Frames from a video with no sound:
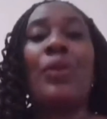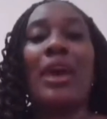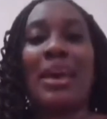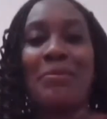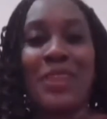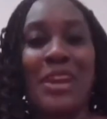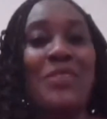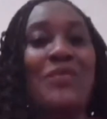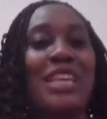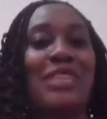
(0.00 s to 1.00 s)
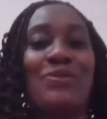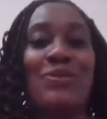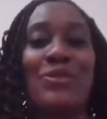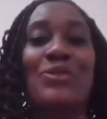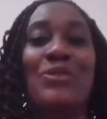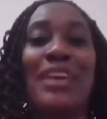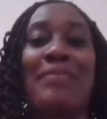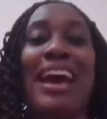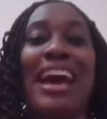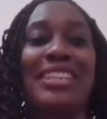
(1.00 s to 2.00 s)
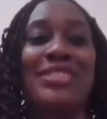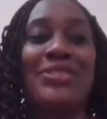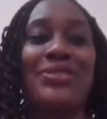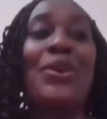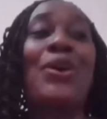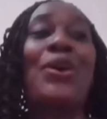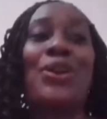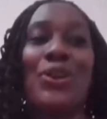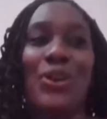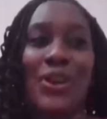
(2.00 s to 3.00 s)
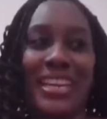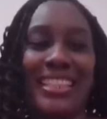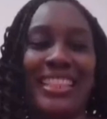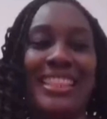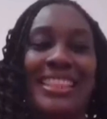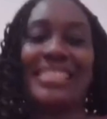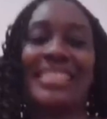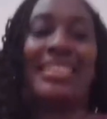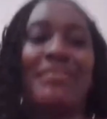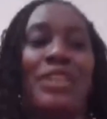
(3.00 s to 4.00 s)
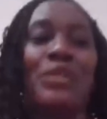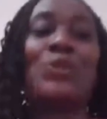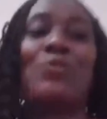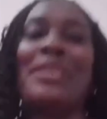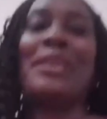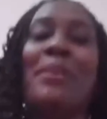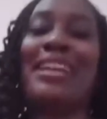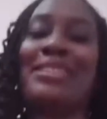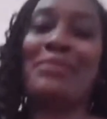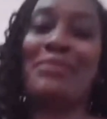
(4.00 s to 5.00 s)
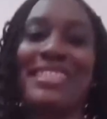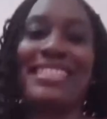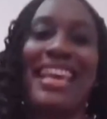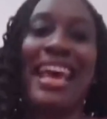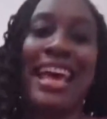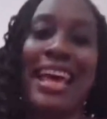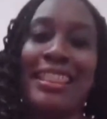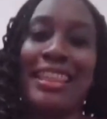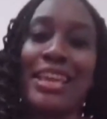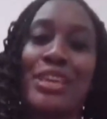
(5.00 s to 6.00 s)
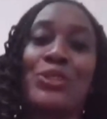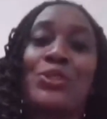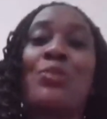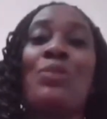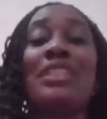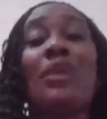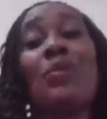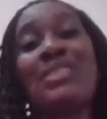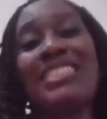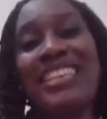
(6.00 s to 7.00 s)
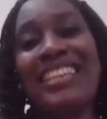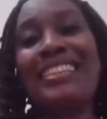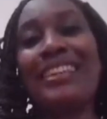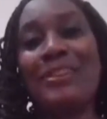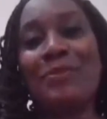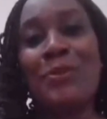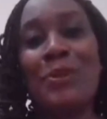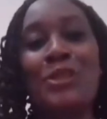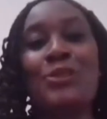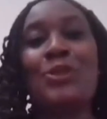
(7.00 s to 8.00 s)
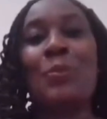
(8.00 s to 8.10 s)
I'm very grateful to have had you log in this evening to be a part of this. Thank you so much. And once again, Learning World is your